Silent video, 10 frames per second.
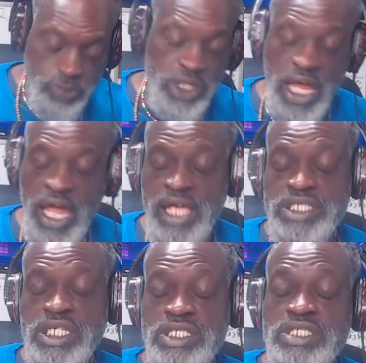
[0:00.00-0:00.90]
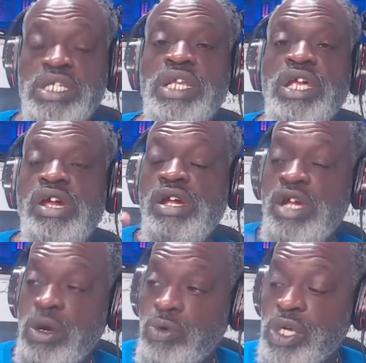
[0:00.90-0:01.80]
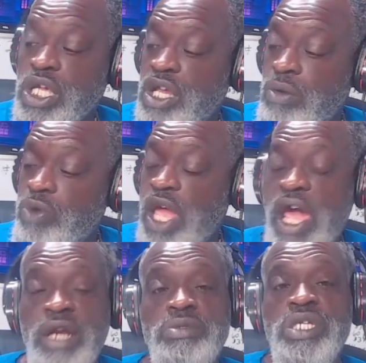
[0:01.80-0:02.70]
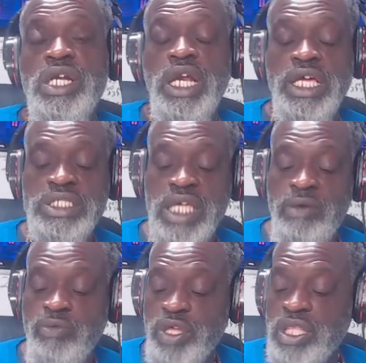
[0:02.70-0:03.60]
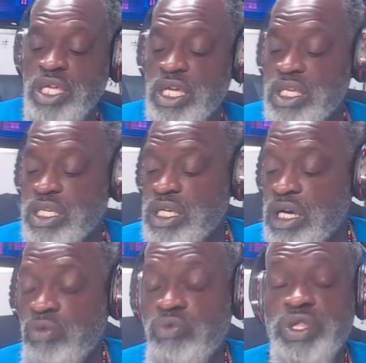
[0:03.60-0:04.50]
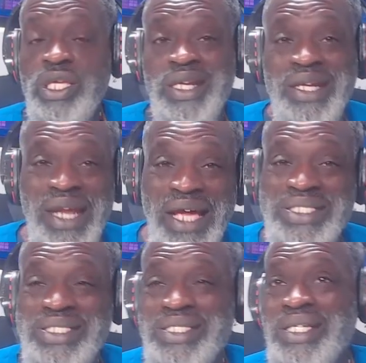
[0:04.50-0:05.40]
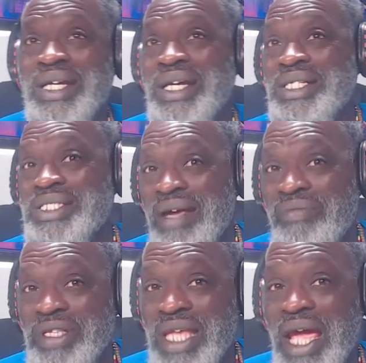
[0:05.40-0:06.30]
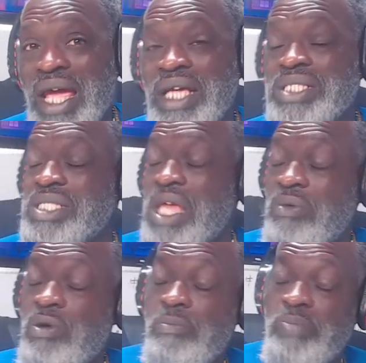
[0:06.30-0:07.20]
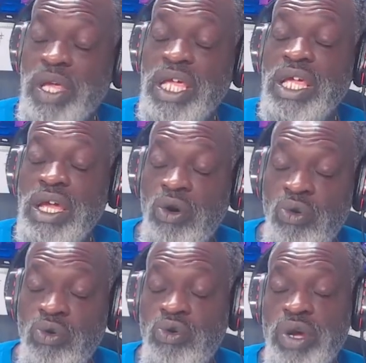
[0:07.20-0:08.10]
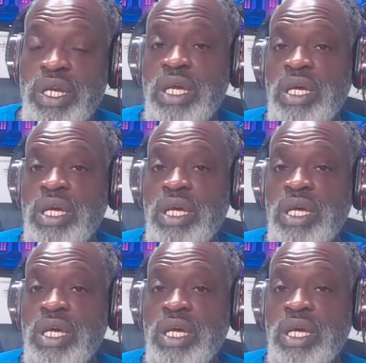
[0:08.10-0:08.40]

put the ancestors in there. We'll get them, we add them to the list, and within the within the next seven days they will be on